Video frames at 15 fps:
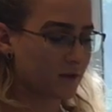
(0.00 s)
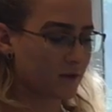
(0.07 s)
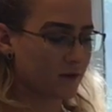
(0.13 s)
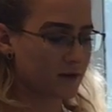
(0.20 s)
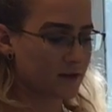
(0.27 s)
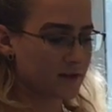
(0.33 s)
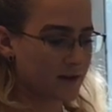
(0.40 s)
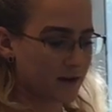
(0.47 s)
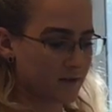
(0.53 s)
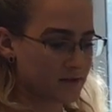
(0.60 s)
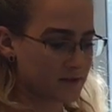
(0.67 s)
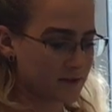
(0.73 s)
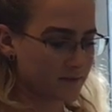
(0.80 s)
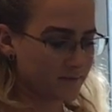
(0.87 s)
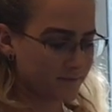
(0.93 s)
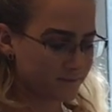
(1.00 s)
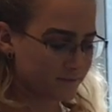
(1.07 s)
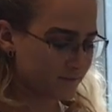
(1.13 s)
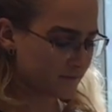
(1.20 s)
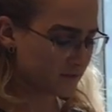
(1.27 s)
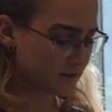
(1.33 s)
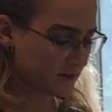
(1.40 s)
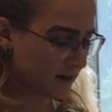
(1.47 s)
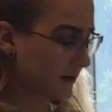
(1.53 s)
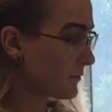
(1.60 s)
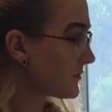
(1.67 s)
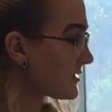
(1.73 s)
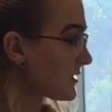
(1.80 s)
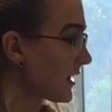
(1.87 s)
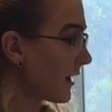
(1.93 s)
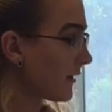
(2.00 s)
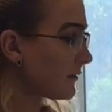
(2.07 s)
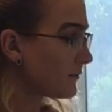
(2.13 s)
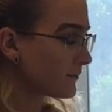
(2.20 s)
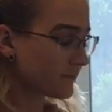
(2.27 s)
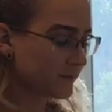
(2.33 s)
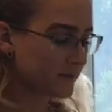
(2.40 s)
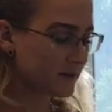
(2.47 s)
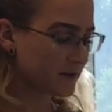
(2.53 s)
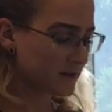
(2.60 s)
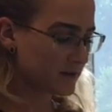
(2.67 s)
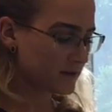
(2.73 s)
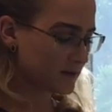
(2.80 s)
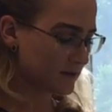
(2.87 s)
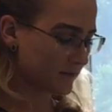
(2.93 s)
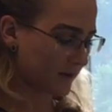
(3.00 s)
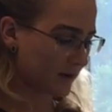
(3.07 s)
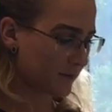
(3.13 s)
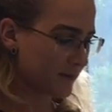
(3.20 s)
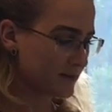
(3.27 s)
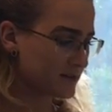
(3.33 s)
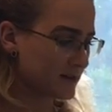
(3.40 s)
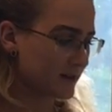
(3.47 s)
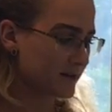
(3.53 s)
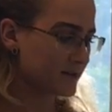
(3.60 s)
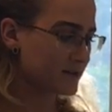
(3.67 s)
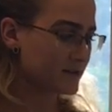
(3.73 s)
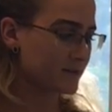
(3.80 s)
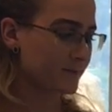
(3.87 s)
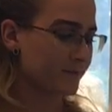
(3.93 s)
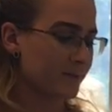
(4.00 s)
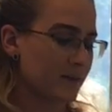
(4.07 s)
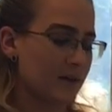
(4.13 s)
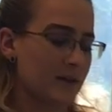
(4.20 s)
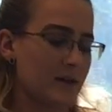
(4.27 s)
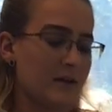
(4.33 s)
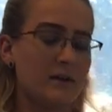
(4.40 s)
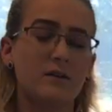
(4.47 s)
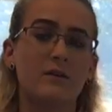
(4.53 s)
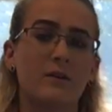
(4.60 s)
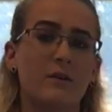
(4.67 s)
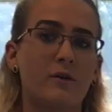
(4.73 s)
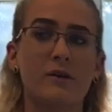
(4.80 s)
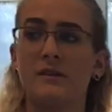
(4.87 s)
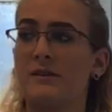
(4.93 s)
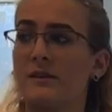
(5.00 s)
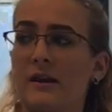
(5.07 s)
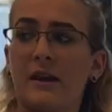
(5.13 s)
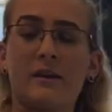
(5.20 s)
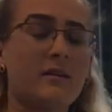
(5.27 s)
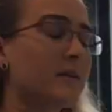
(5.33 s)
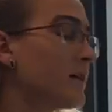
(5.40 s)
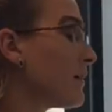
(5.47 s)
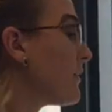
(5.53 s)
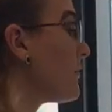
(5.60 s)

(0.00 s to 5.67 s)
30,000 times 10 divided by 6, you're going to get